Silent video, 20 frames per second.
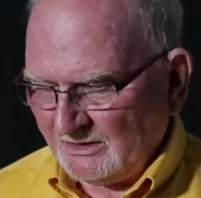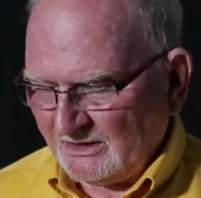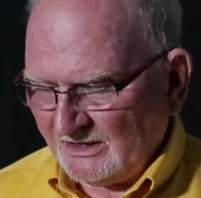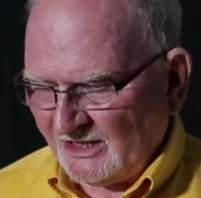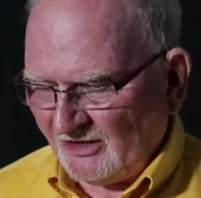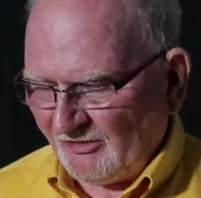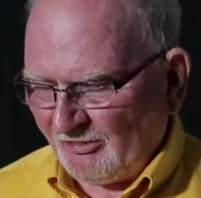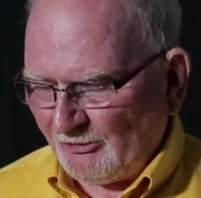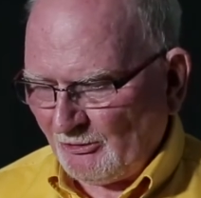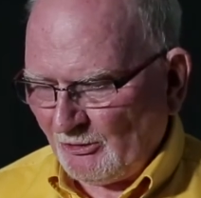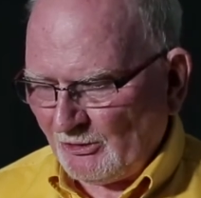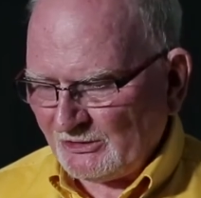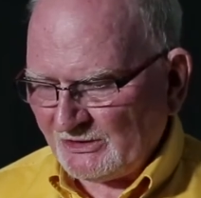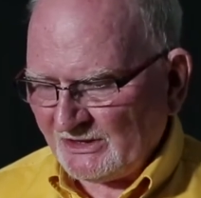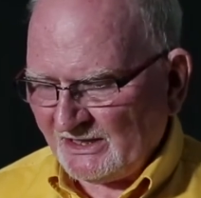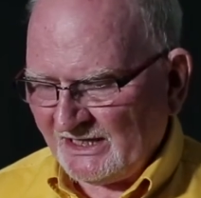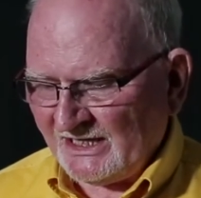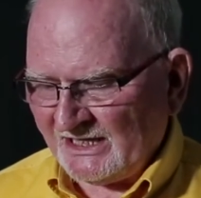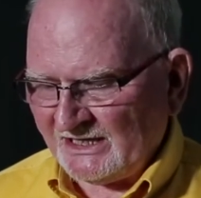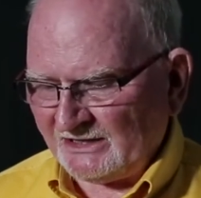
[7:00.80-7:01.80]
I thought
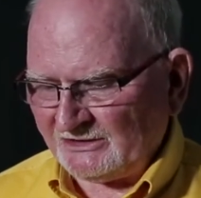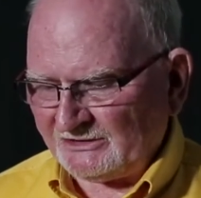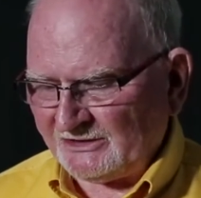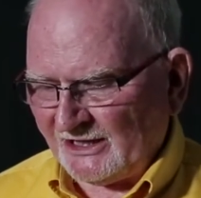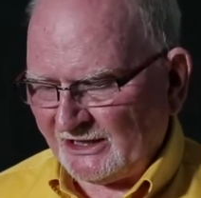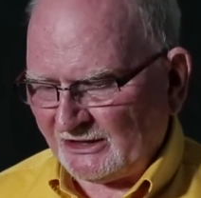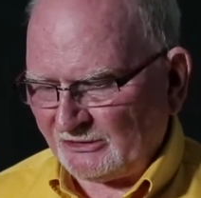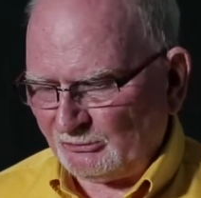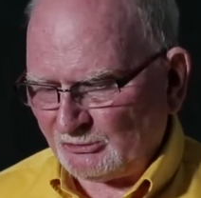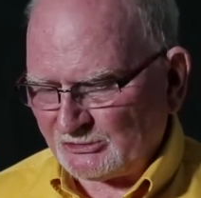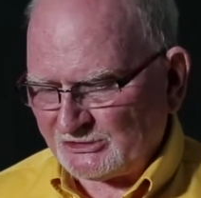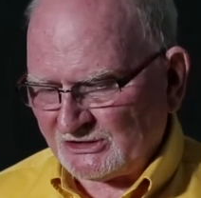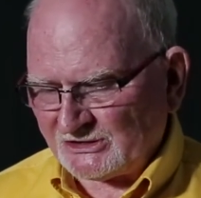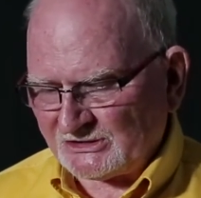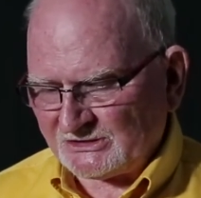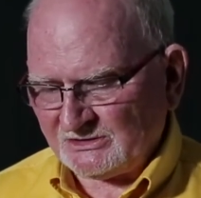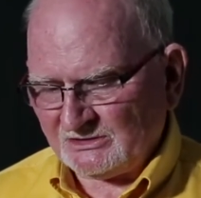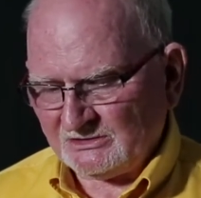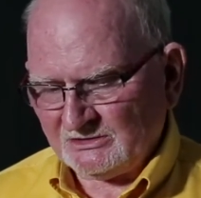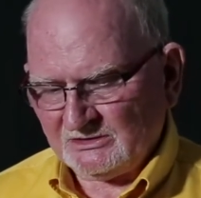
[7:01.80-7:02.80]
I had a
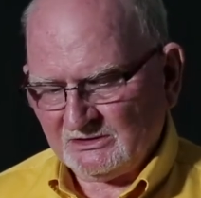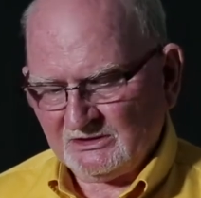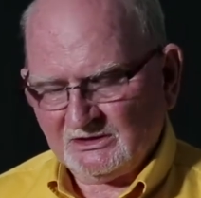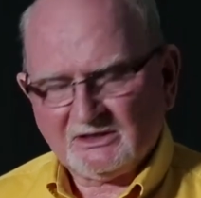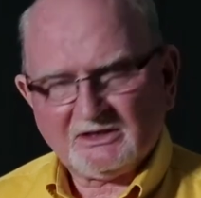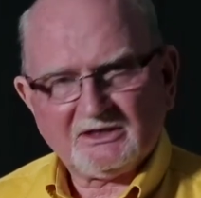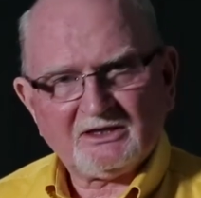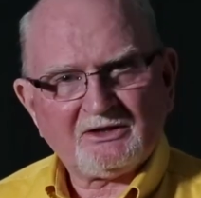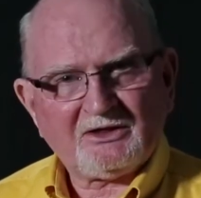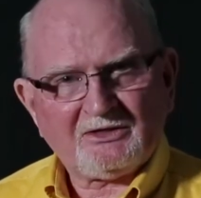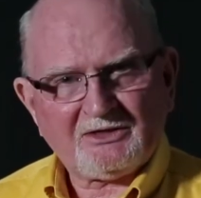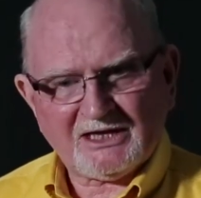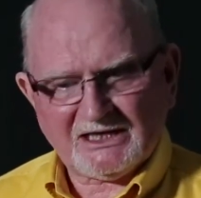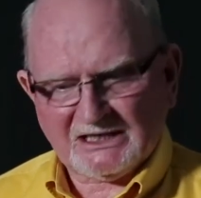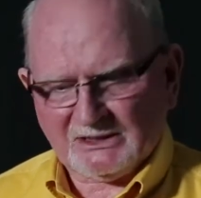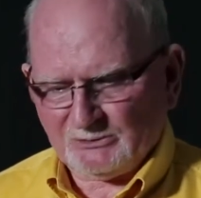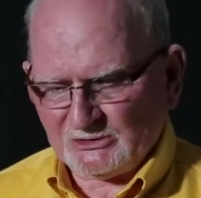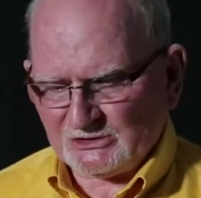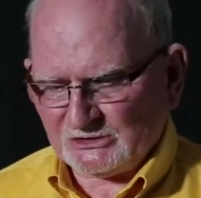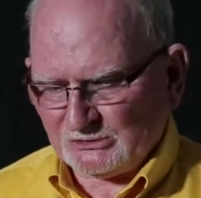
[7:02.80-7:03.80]
diagnosis. Then
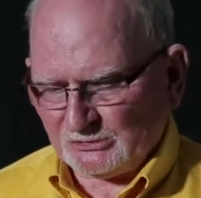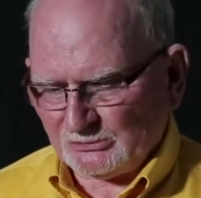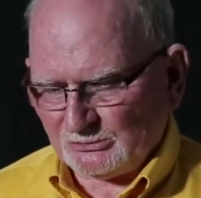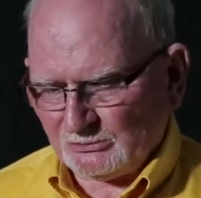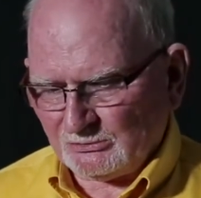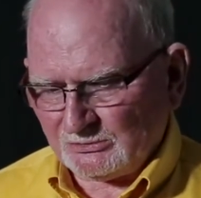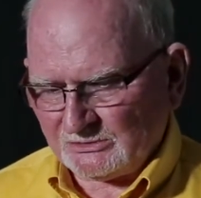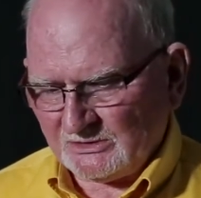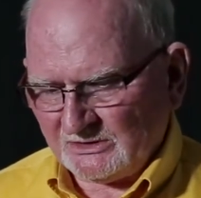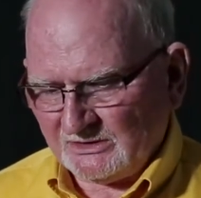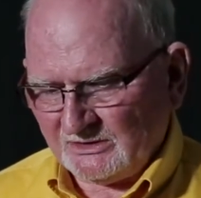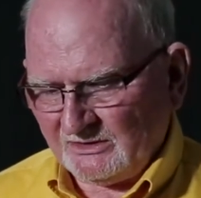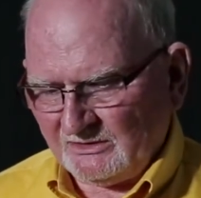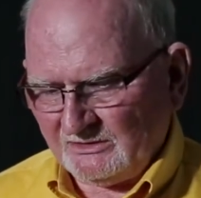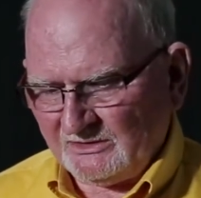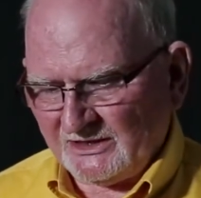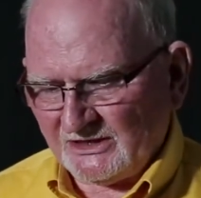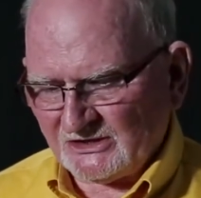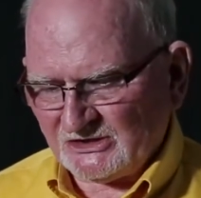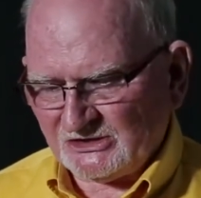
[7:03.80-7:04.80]
I was
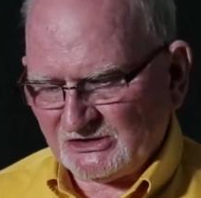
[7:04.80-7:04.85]
told they had